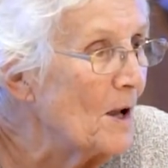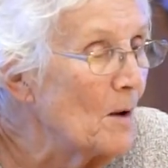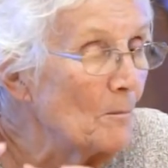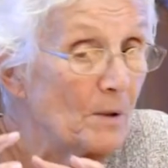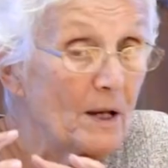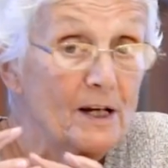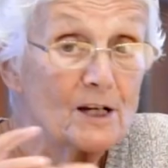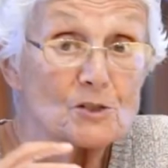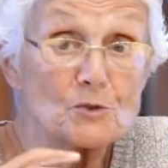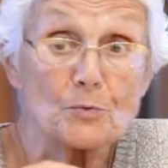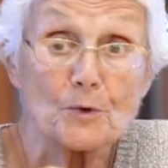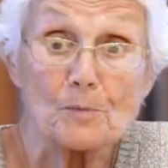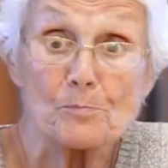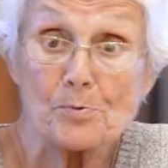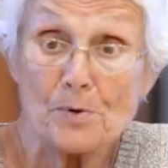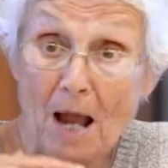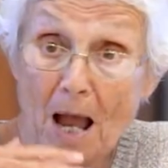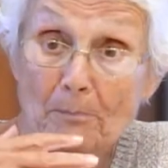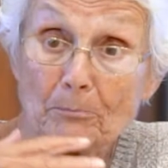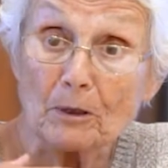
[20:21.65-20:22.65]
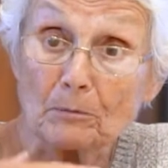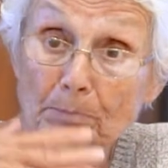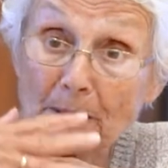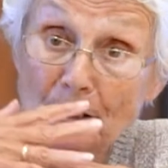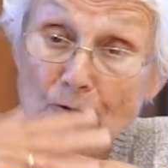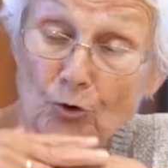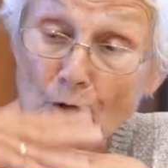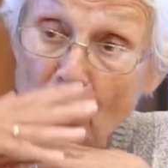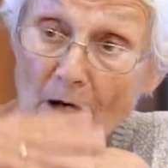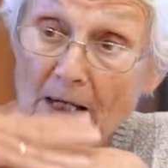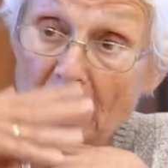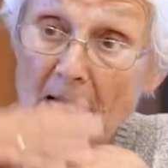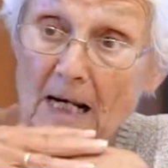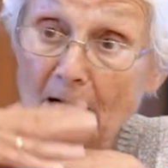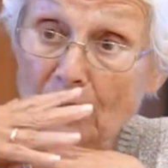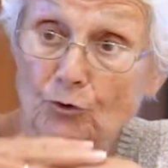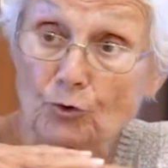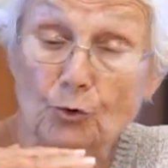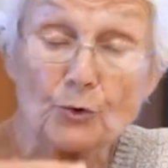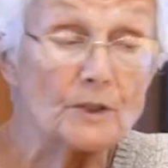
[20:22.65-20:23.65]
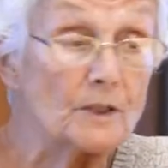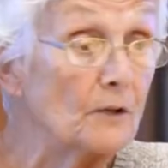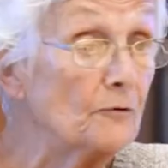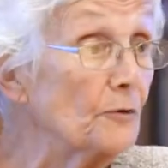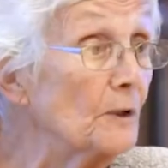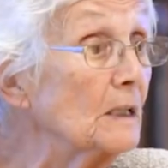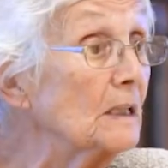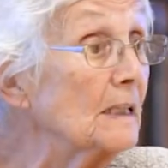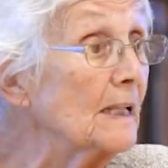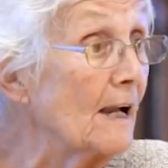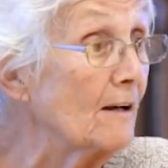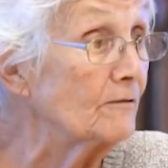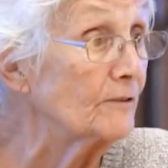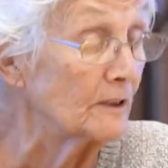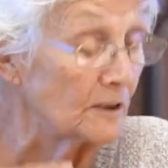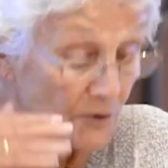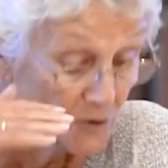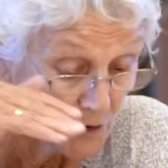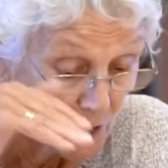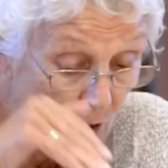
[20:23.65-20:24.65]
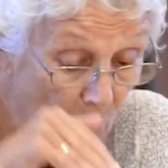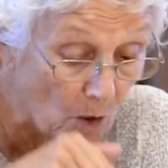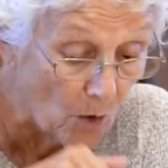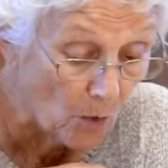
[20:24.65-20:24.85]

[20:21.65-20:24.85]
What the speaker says: because we're probably talking on two different levels,